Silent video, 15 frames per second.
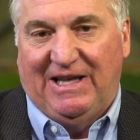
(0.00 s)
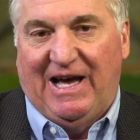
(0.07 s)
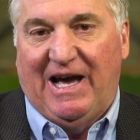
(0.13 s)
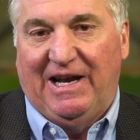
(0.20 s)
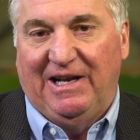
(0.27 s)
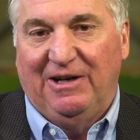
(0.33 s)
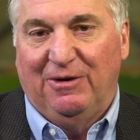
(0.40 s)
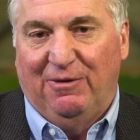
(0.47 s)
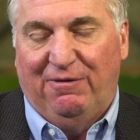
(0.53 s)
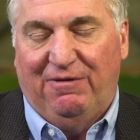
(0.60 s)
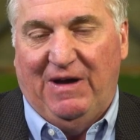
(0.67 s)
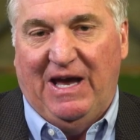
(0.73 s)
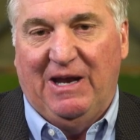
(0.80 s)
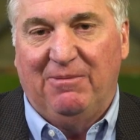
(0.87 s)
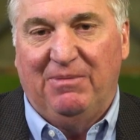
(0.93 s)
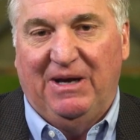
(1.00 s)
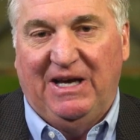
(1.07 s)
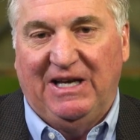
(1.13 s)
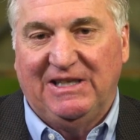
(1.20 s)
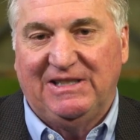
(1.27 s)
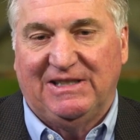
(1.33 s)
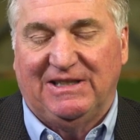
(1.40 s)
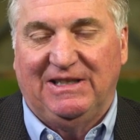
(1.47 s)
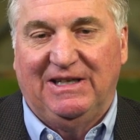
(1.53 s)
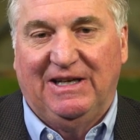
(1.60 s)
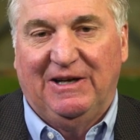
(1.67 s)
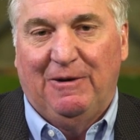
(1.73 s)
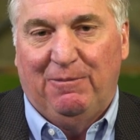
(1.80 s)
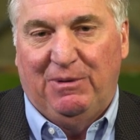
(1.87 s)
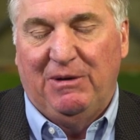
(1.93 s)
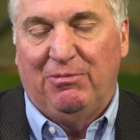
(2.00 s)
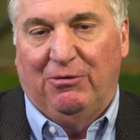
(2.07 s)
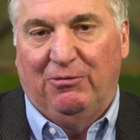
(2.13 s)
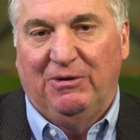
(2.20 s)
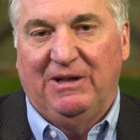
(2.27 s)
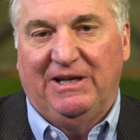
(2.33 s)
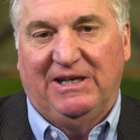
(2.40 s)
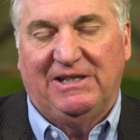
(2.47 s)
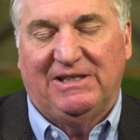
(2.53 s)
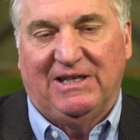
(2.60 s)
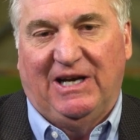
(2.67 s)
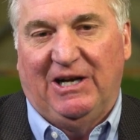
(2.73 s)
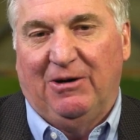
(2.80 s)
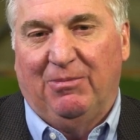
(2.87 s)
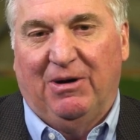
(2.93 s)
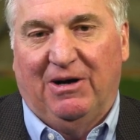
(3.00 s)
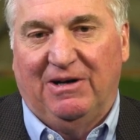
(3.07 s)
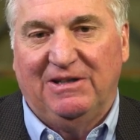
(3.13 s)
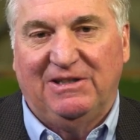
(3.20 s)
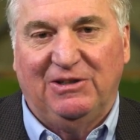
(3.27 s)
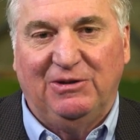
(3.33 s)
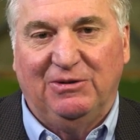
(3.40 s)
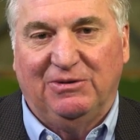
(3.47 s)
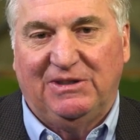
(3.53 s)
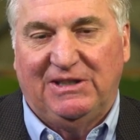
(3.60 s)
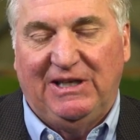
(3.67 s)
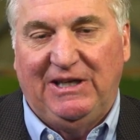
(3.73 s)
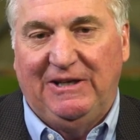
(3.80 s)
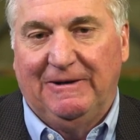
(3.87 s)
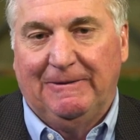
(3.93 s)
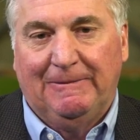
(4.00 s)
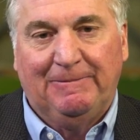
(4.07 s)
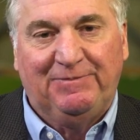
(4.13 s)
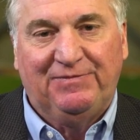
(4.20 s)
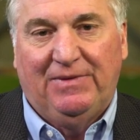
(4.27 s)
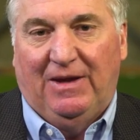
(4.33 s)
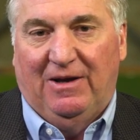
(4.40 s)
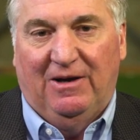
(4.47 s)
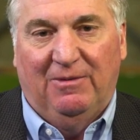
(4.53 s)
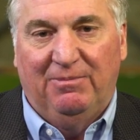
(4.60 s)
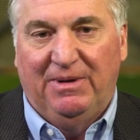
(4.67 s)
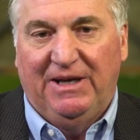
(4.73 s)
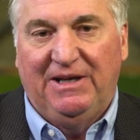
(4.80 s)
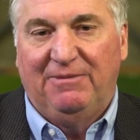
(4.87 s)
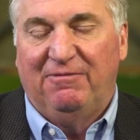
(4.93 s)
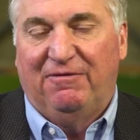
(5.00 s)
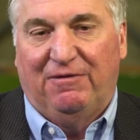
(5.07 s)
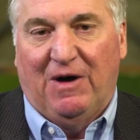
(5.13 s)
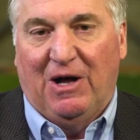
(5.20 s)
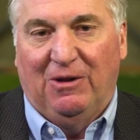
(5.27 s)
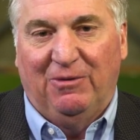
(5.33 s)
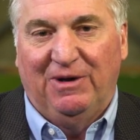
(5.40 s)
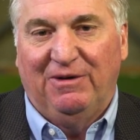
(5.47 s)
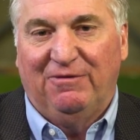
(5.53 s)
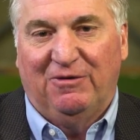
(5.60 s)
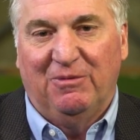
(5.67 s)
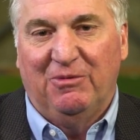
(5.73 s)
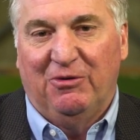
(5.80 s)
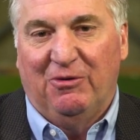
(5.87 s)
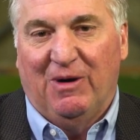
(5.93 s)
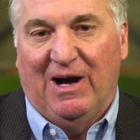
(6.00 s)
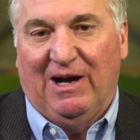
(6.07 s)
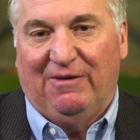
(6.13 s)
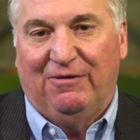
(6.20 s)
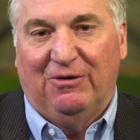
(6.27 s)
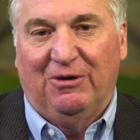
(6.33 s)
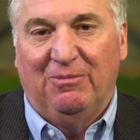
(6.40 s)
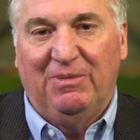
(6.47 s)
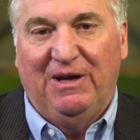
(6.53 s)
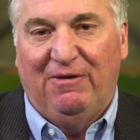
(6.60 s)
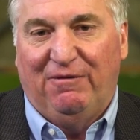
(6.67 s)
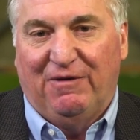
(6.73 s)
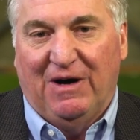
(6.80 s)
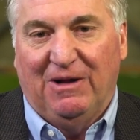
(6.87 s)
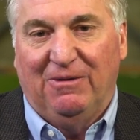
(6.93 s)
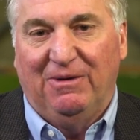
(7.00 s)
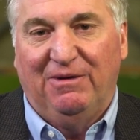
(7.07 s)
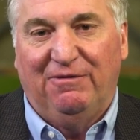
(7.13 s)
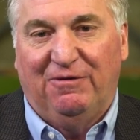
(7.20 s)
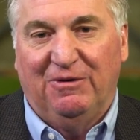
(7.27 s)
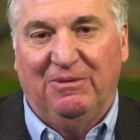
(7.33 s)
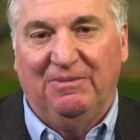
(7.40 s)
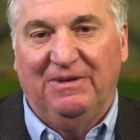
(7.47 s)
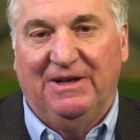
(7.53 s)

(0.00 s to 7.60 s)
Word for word: that in your fan base and people really excited about it. So you'll see a big following from New Rockford, a big following from